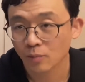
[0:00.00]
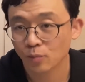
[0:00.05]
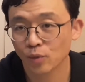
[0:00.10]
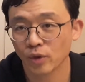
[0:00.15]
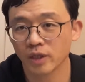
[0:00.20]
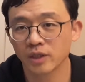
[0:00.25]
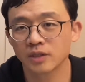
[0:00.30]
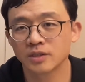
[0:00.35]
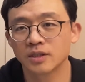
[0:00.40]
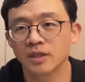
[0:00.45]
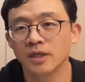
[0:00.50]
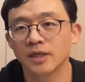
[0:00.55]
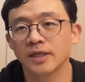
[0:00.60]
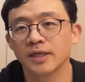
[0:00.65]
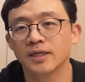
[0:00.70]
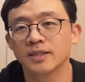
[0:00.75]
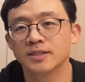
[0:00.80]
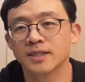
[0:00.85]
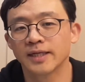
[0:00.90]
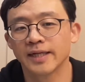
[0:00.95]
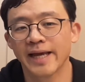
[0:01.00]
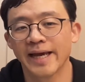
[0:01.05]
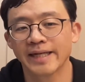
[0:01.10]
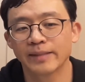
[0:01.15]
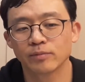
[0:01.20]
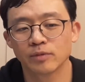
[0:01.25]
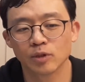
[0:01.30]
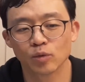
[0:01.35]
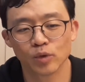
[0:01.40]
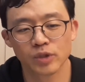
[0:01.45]
Predator is an
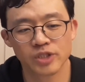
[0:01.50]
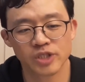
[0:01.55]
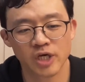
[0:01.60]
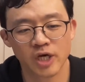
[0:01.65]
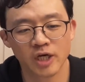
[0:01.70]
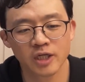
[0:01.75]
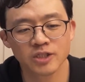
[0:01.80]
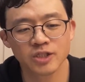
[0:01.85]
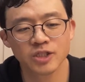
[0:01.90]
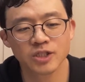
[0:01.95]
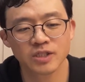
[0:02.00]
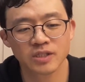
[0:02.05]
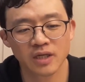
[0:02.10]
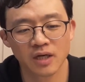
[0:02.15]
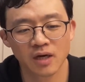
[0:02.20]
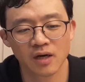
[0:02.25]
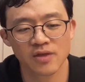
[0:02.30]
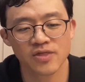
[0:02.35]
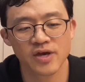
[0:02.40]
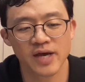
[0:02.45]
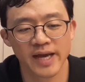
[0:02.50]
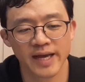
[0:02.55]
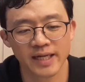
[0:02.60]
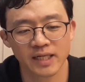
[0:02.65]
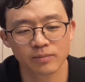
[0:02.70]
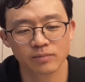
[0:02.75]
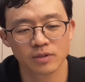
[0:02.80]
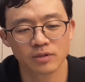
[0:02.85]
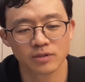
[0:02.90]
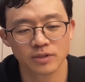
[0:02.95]
animal which hunts other
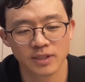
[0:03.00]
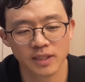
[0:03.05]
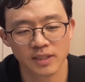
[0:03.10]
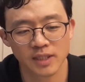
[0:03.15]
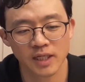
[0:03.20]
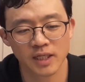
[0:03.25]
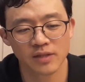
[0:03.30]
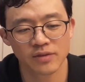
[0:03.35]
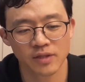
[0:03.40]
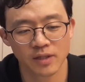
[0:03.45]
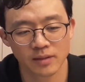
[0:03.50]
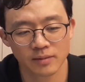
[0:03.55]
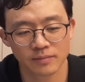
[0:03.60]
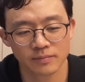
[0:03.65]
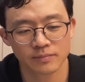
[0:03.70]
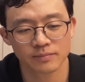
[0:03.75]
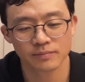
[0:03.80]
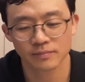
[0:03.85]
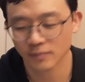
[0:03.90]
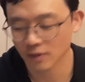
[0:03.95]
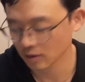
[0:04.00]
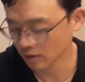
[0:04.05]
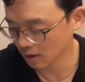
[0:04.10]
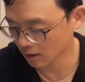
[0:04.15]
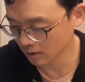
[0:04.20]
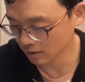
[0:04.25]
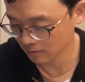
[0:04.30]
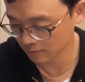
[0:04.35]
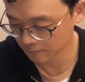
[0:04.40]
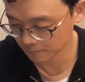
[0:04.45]
animals and eat them.
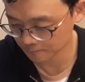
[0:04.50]
Okay.